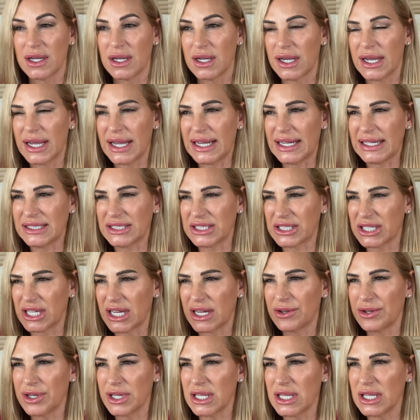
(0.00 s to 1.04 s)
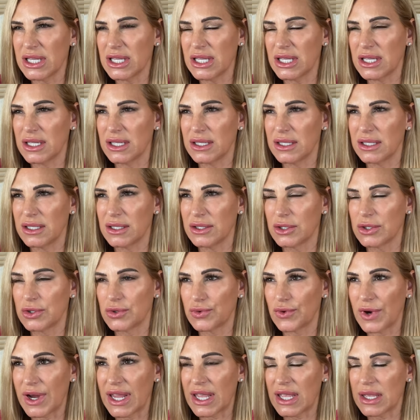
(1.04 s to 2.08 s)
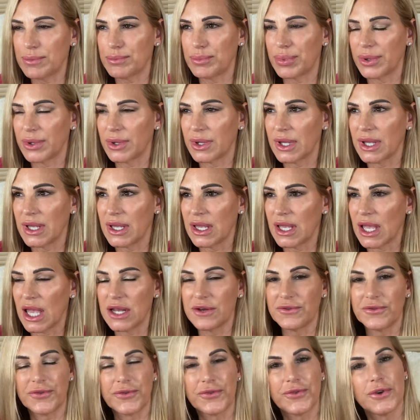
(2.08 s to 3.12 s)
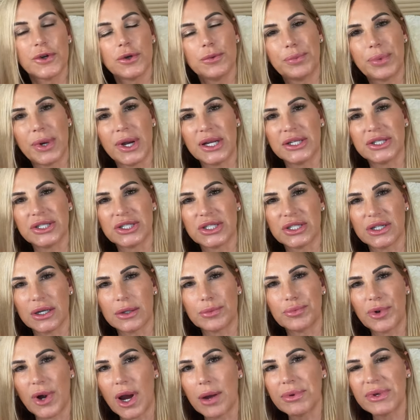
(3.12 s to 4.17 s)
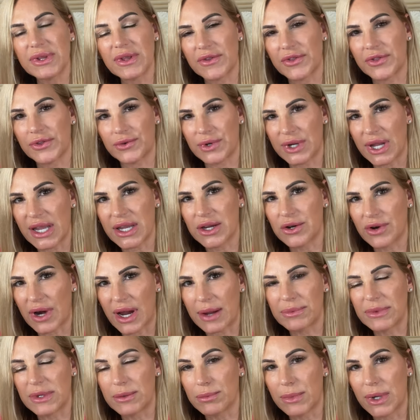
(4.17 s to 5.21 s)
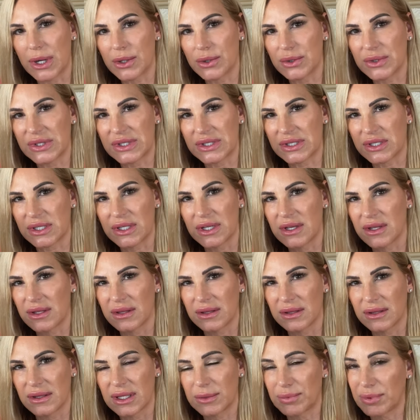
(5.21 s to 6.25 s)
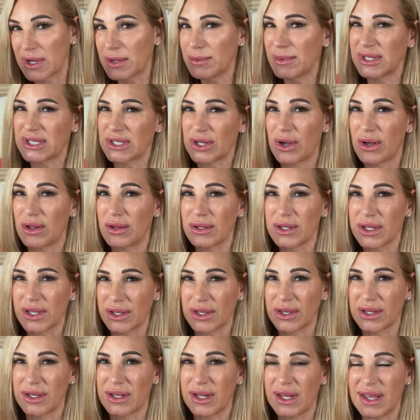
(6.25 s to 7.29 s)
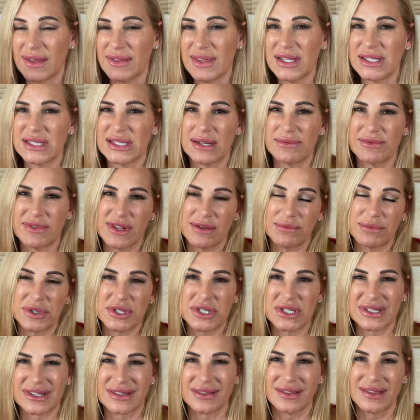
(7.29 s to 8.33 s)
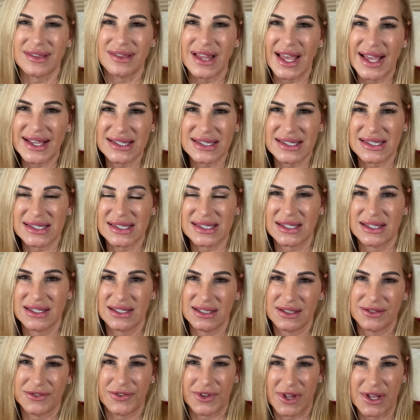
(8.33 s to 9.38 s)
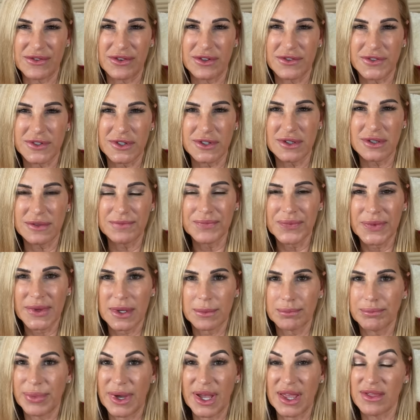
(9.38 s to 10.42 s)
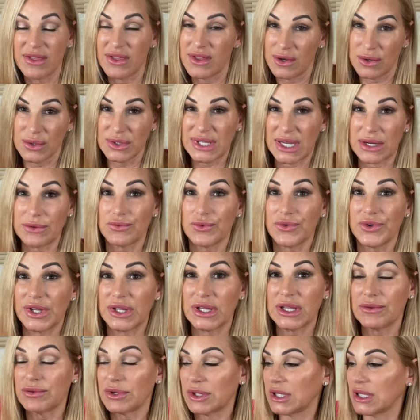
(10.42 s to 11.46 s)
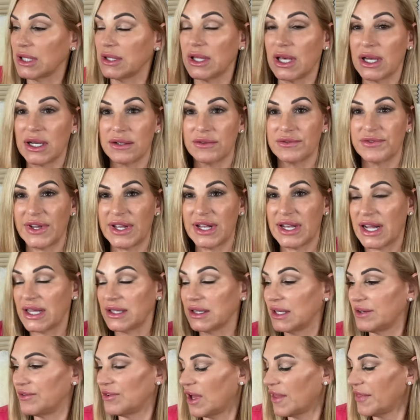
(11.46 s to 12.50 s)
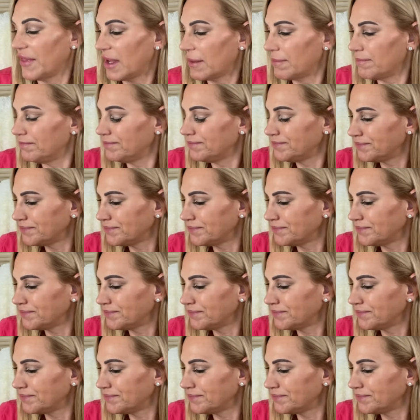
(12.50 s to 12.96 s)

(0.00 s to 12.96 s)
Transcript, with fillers: Uh, cherry, grape, and fruit punch are probably the three I grabbed the most. They're pretty much all good. I think some of them are just less flavorful, but those I really, really love, and I live on them.